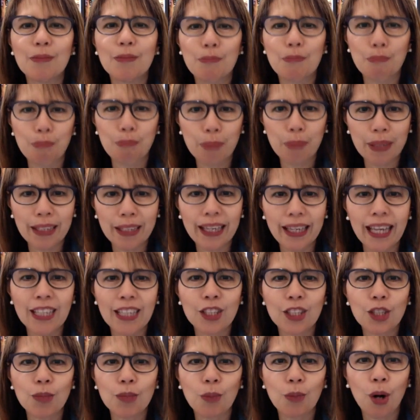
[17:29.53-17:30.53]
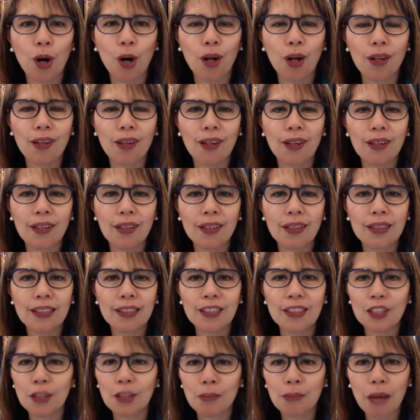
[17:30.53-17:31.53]
big and small.
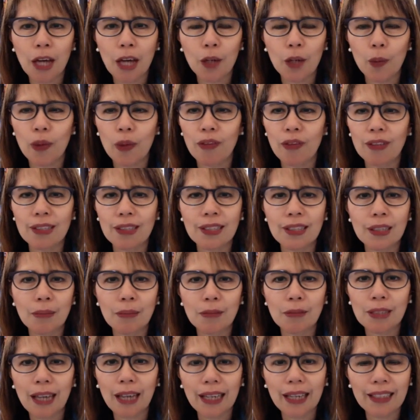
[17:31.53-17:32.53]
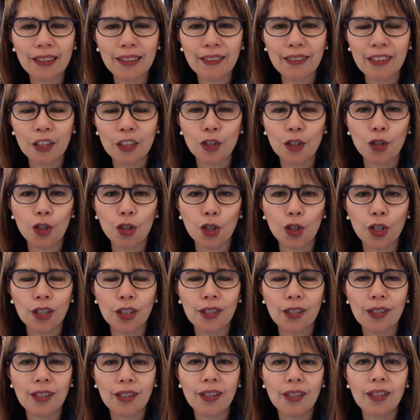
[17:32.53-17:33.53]
Doesn't matter whether it's some tiny thing that you learned
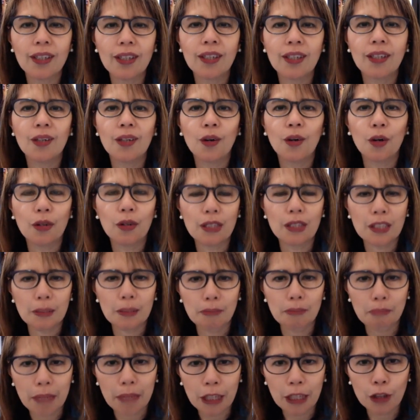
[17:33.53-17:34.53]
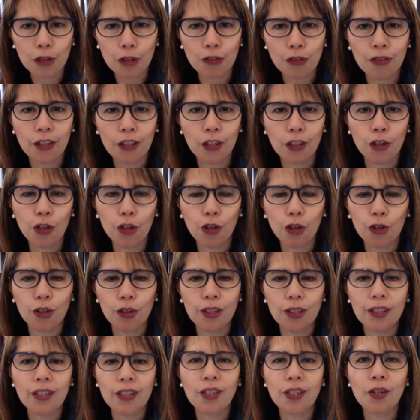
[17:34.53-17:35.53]
or it's a major thing that you
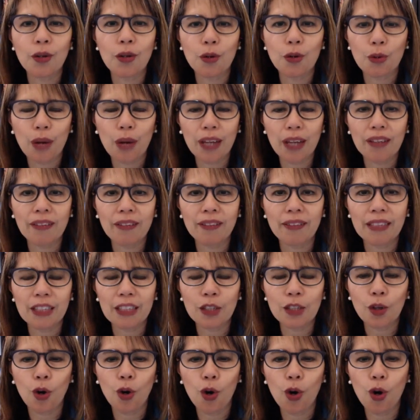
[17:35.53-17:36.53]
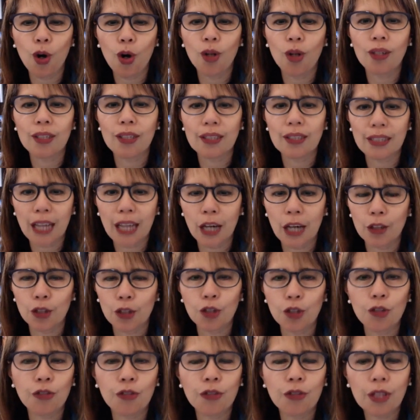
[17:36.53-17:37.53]
learned. Write these all down.
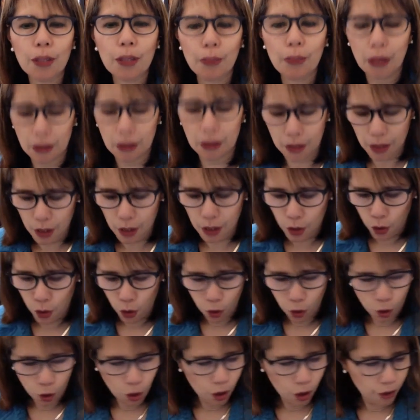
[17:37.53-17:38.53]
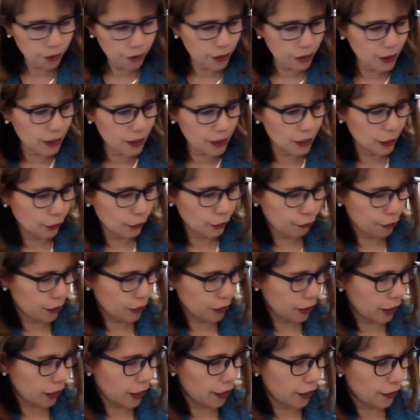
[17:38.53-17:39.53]
So you think about all these different
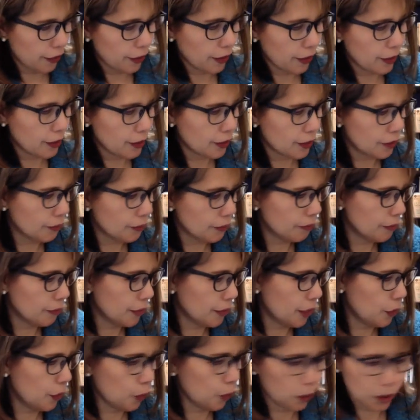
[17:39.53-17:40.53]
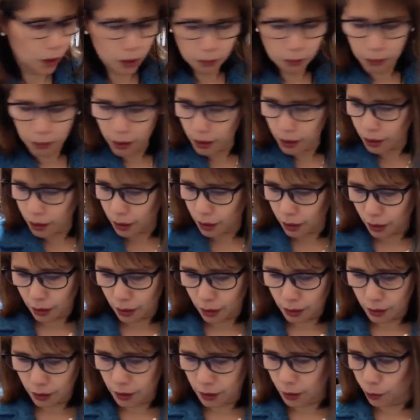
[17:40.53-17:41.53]
areas. And where's my,
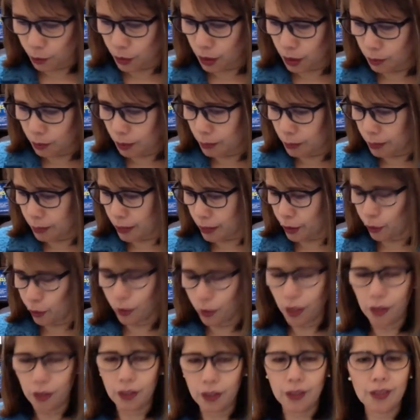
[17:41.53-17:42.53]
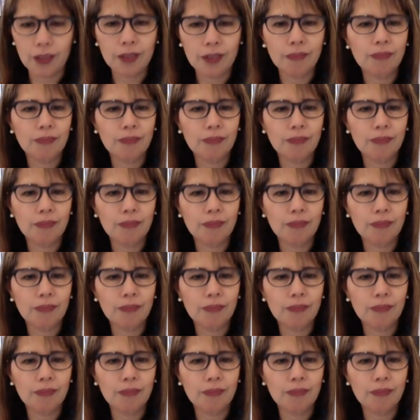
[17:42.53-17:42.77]
let's see, where did my pen go? There it is.